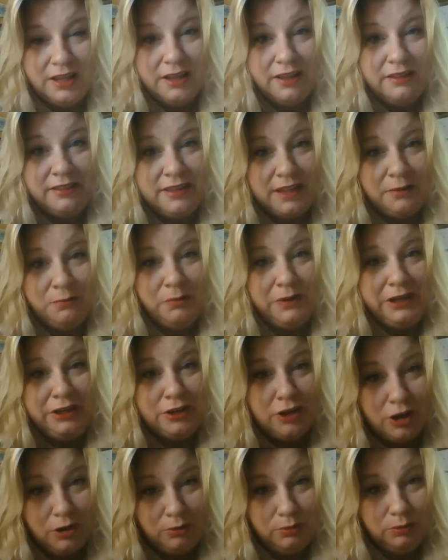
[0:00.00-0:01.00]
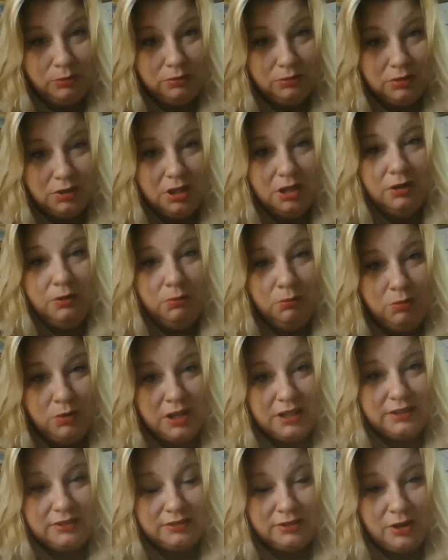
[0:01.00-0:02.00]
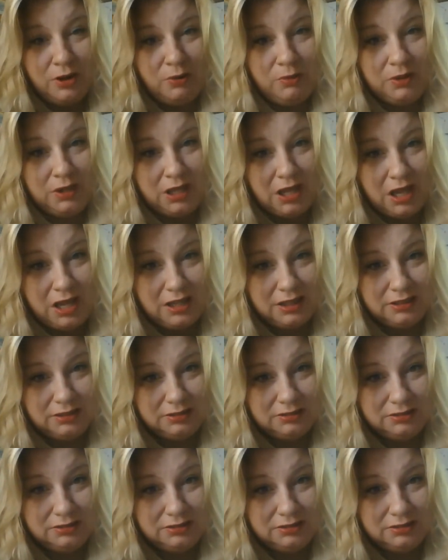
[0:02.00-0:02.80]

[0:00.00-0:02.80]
then we know what's going on.